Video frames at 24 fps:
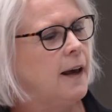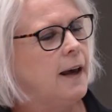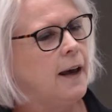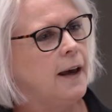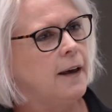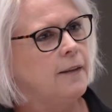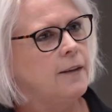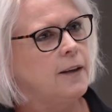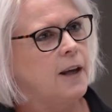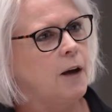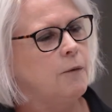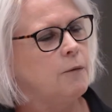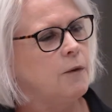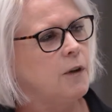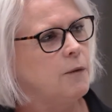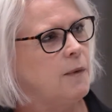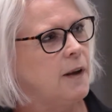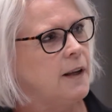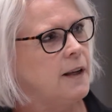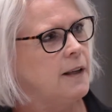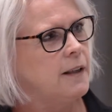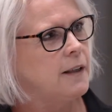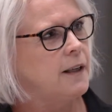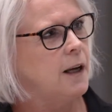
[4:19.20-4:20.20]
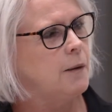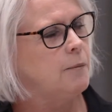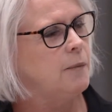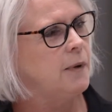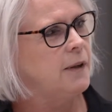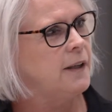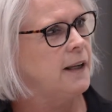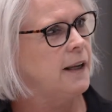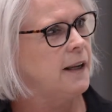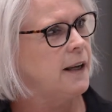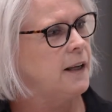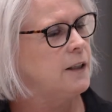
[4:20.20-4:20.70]
The
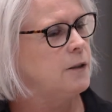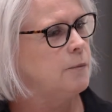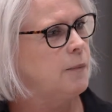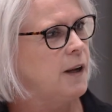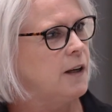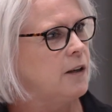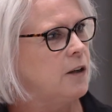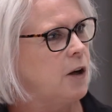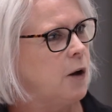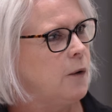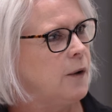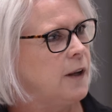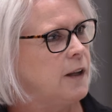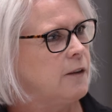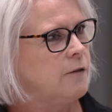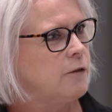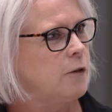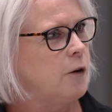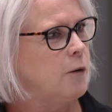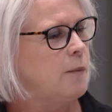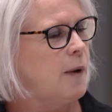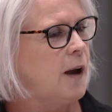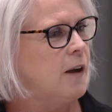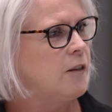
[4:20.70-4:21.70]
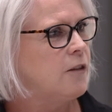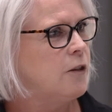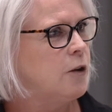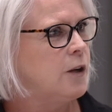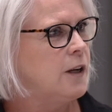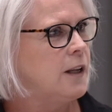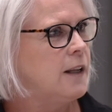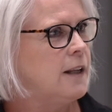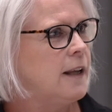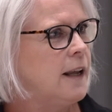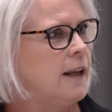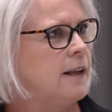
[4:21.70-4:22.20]
company has been going for about
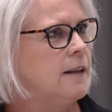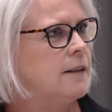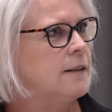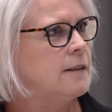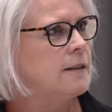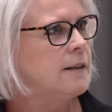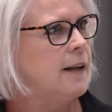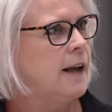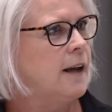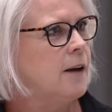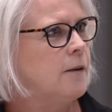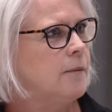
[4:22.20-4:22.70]
30 years now.